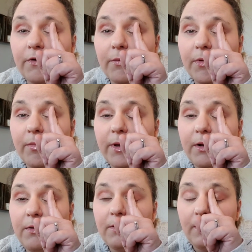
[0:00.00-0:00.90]
from the
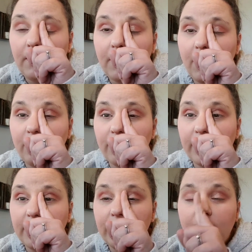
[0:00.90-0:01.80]
middle
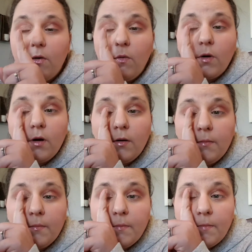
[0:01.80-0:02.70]
over into the
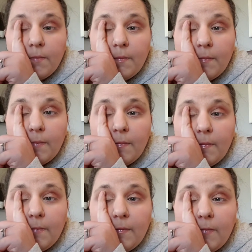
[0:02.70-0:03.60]
corner
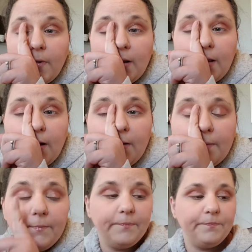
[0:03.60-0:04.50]
right there.
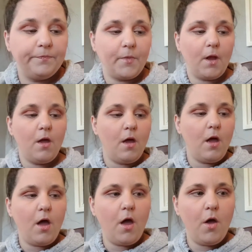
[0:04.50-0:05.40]

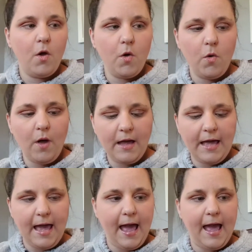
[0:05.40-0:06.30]

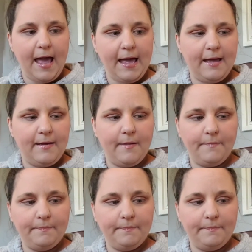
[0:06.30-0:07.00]
Okay,